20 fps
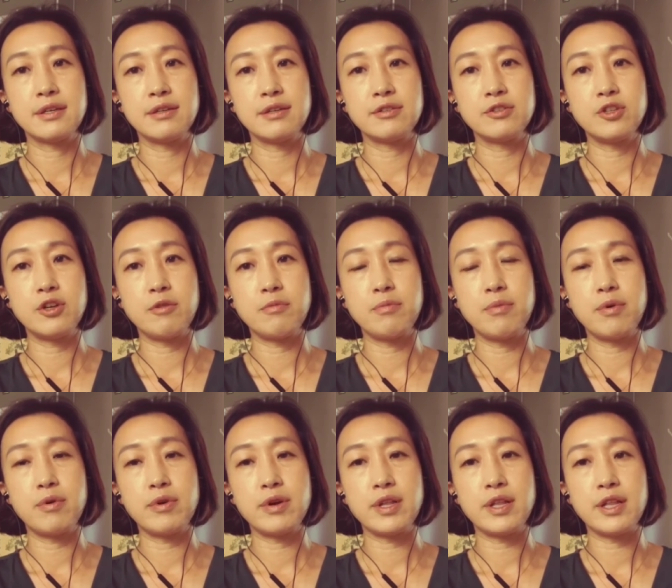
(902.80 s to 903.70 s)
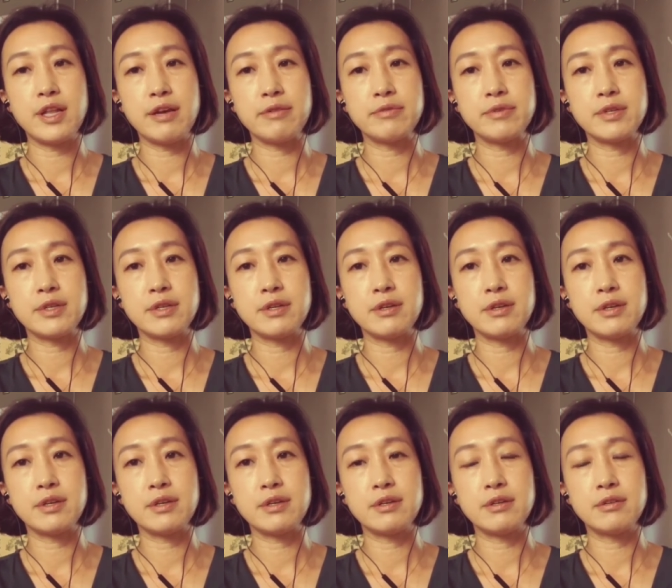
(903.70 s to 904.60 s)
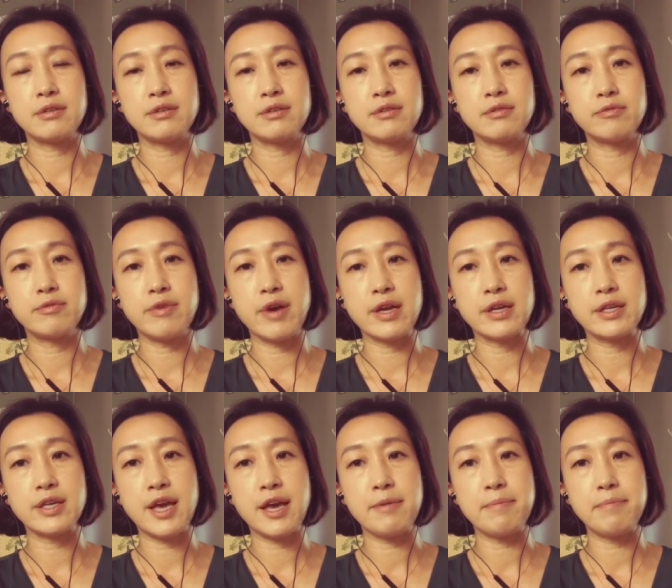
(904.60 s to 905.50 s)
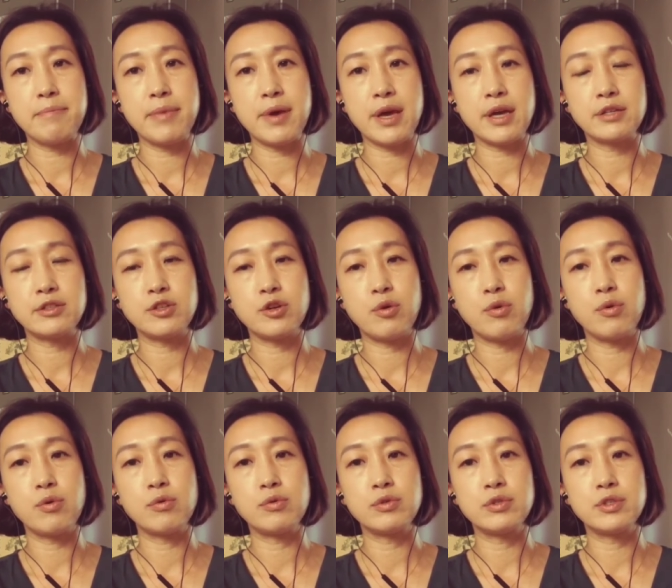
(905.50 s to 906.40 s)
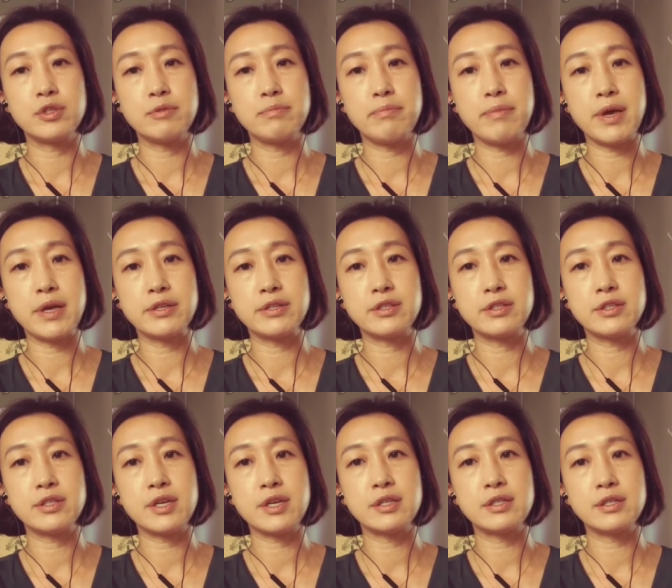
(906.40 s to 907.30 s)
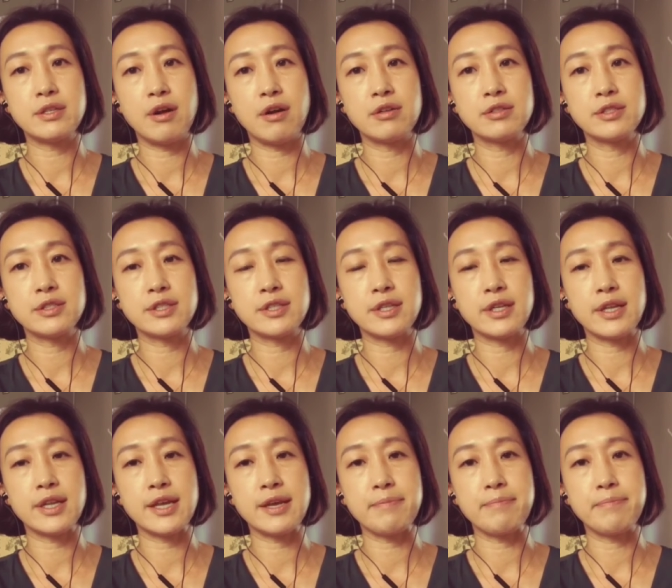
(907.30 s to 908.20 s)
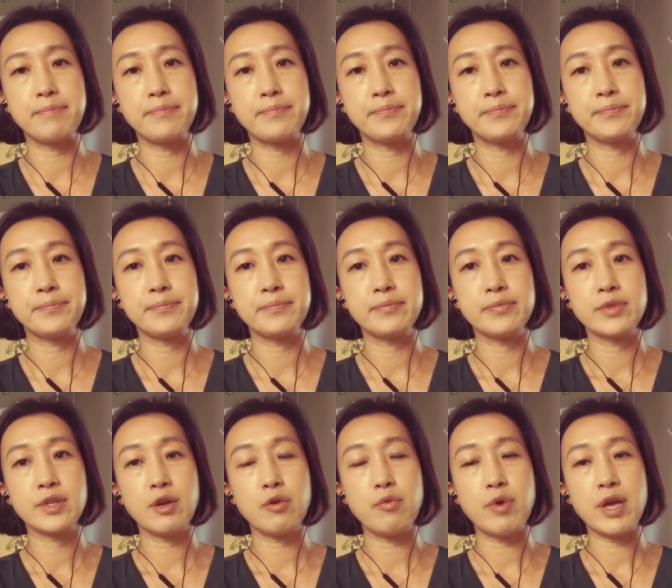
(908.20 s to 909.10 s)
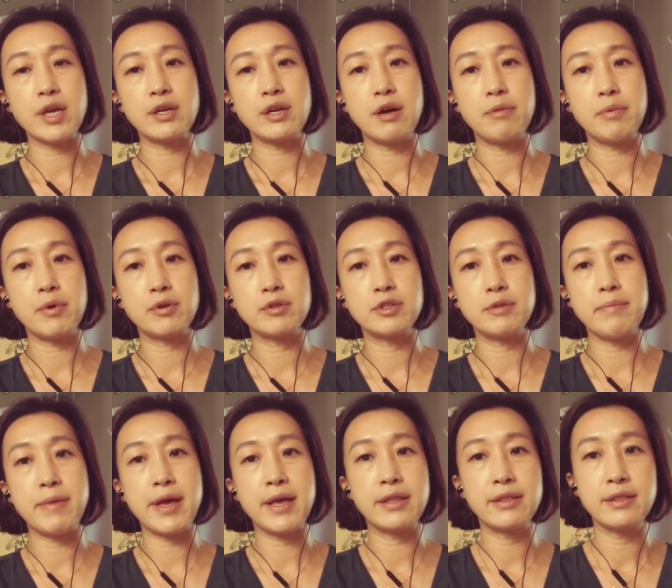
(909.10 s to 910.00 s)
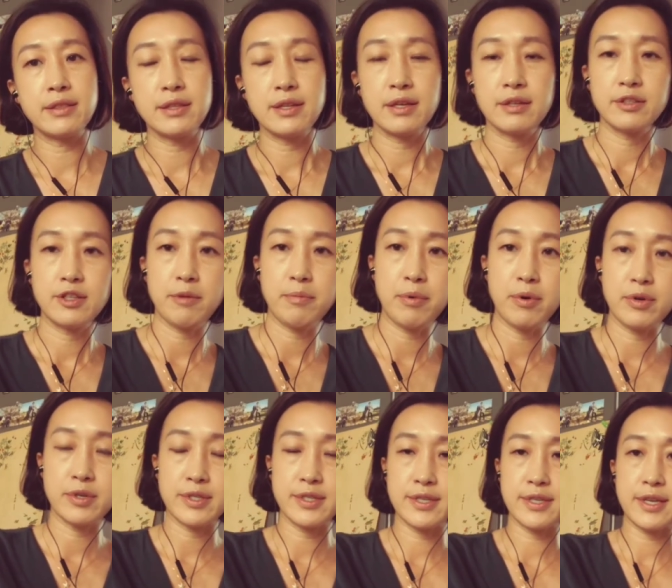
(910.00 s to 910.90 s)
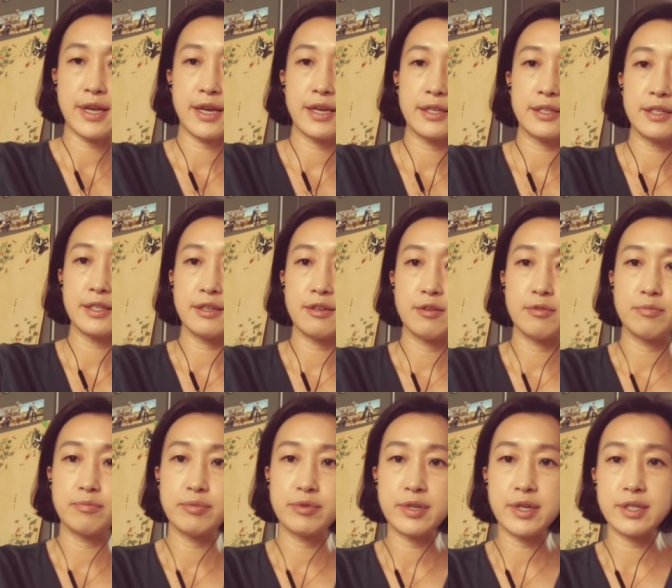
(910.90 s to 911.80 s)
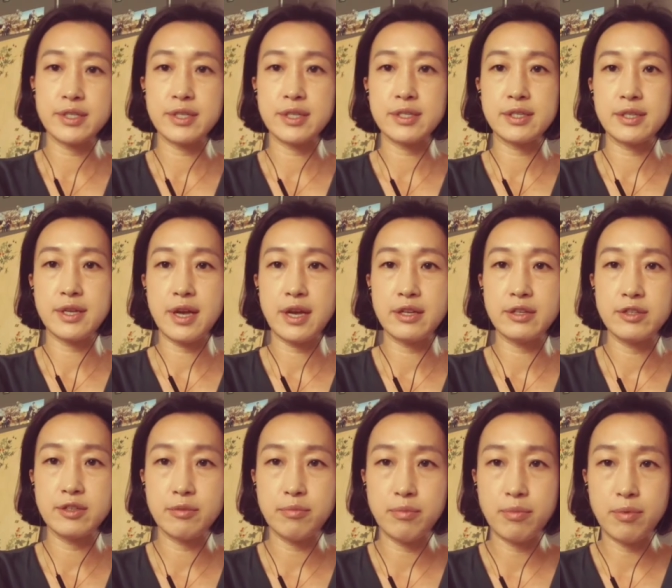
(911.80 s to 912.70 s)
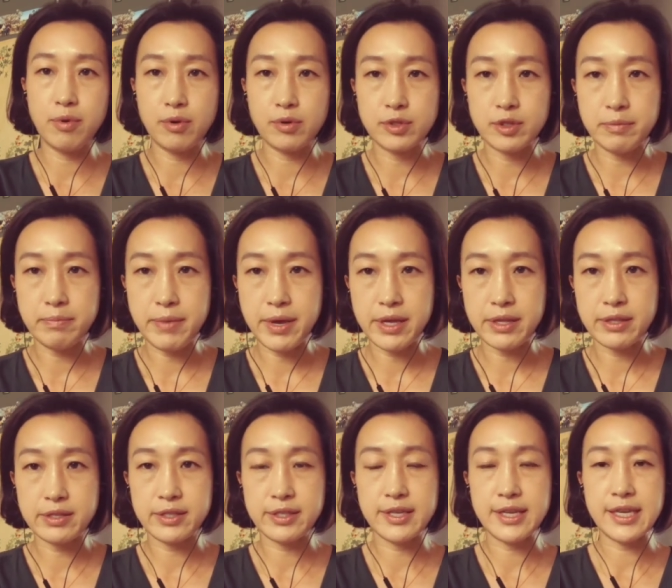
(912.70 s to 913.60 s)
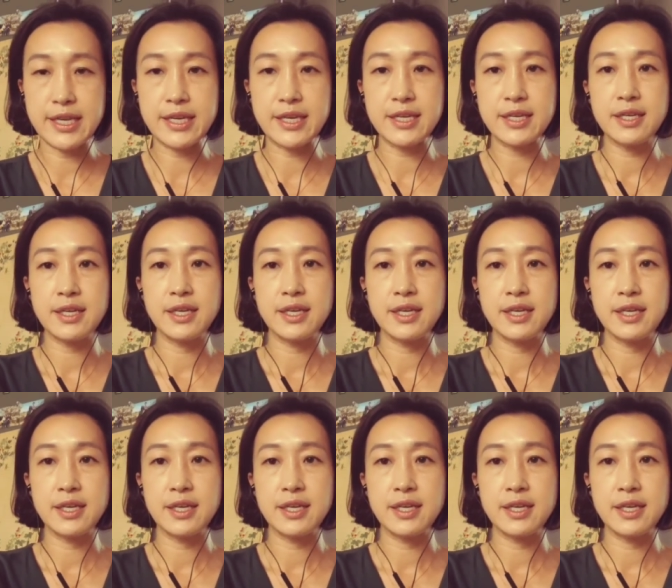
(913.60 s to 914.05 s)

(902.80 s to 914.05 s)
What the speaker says: The boy left it. When came back, the old man still asleep. Wake up, old man, the boy said. Put his hand on the old man's knee.